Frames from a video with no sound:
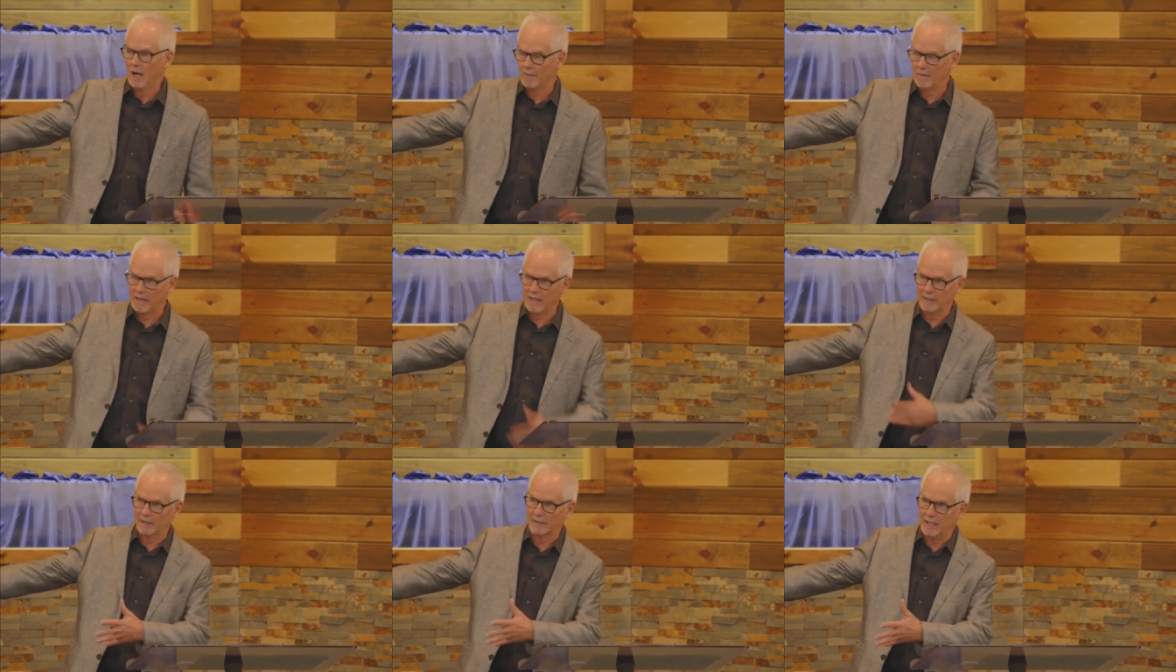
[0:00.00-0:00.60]
I mean,
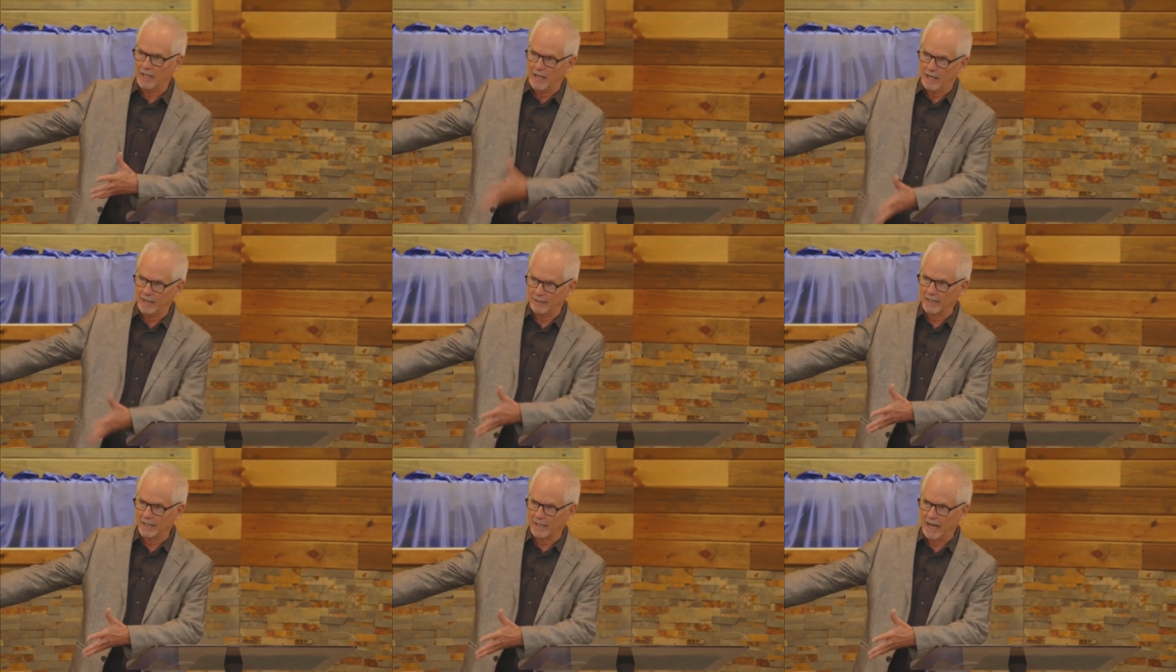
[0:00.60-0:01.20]
his, he's
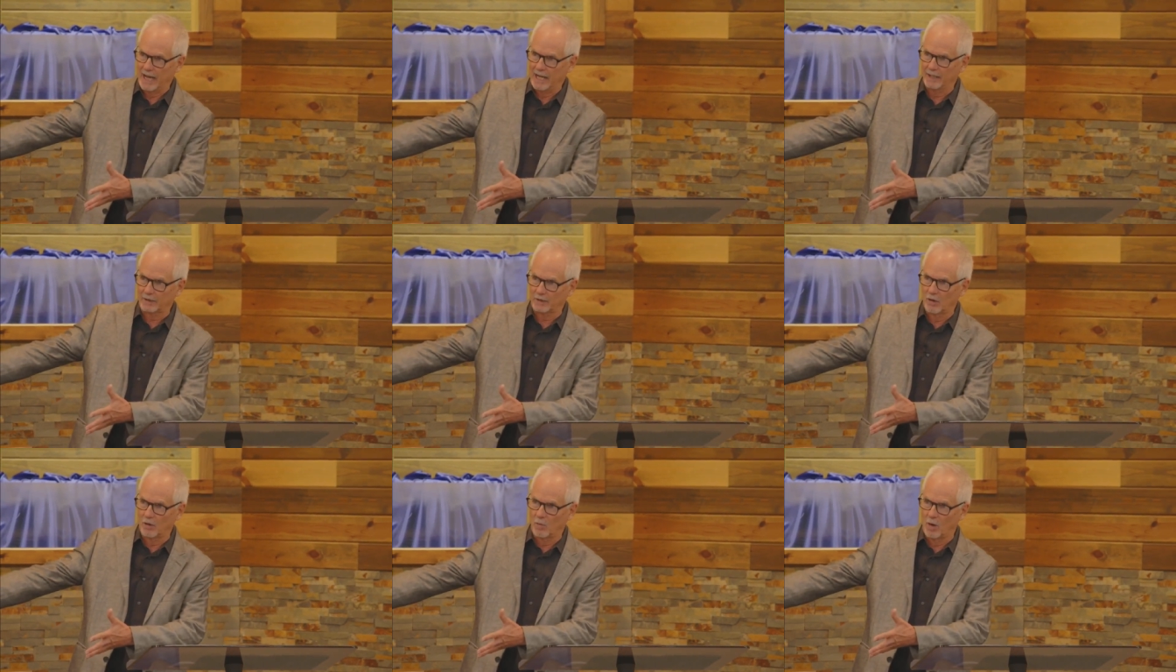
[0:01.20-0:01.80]
engaged
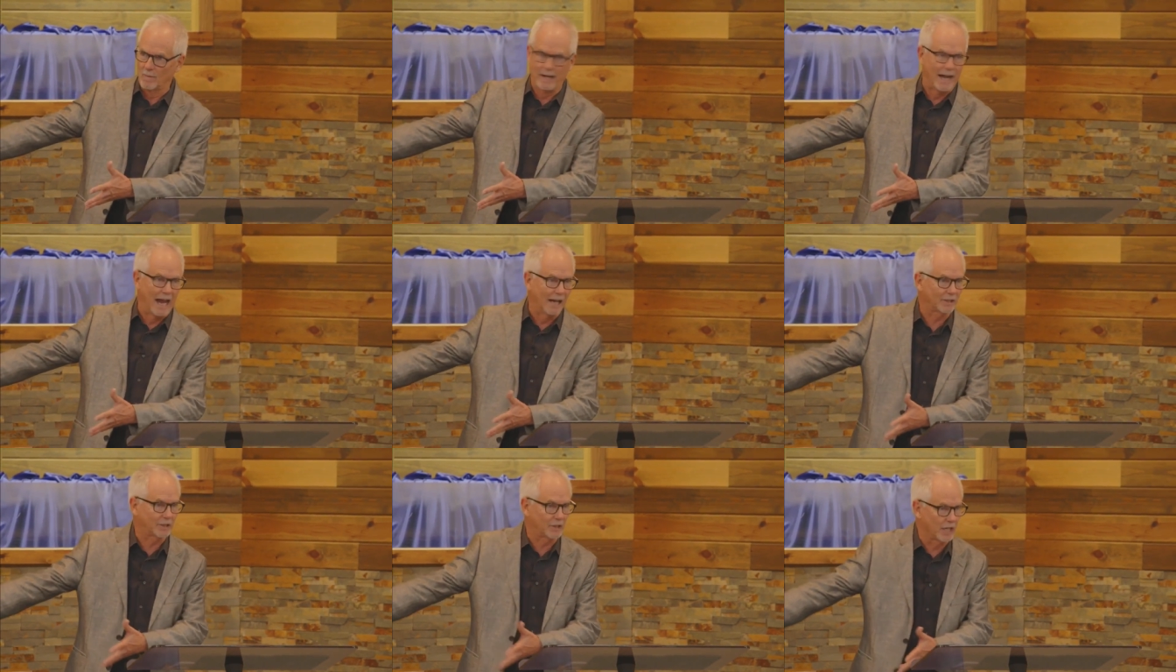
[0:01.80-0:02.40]
to a woman,
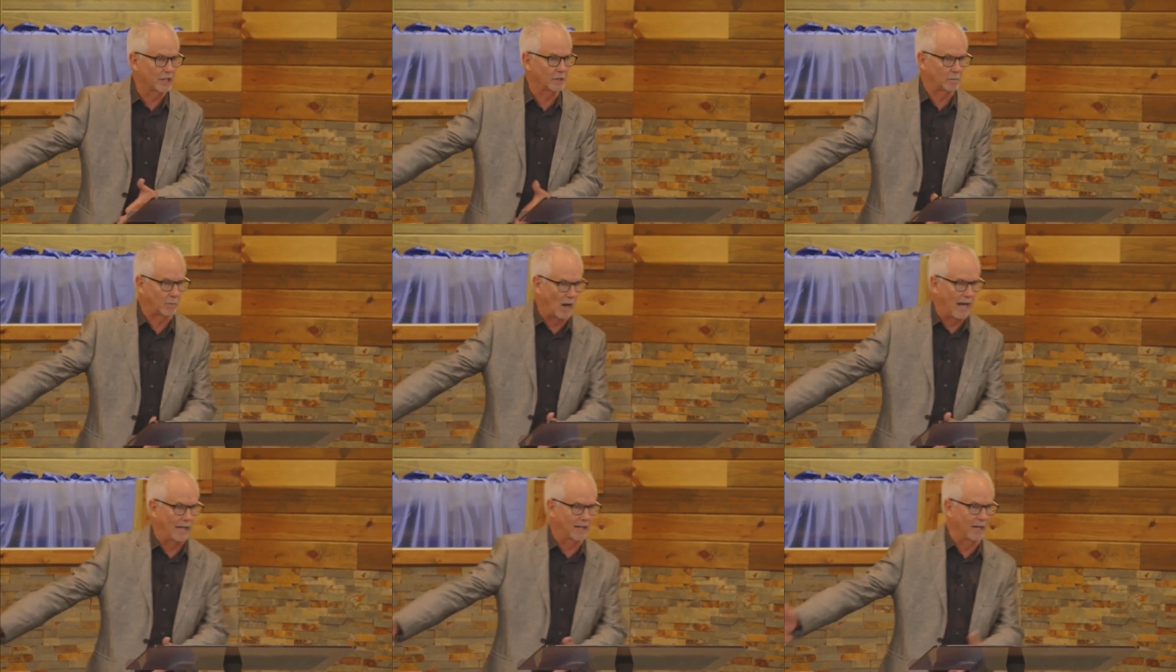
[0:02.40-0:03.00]
now she's
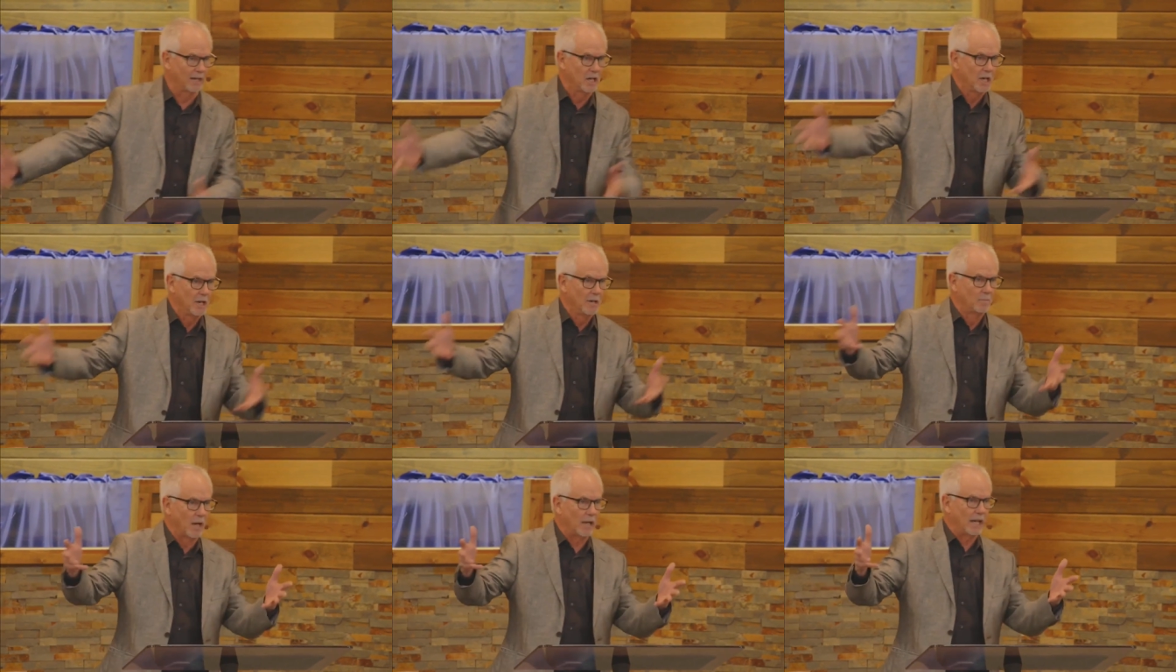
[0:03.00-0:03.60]
pregnant,
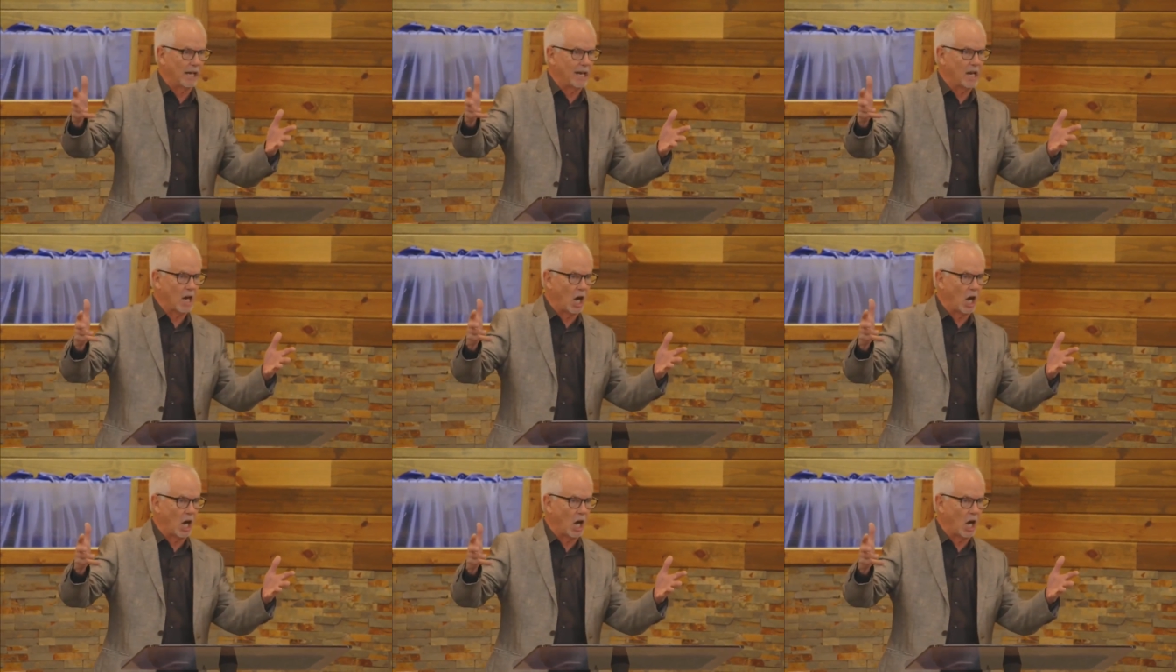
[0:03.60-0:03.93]
but he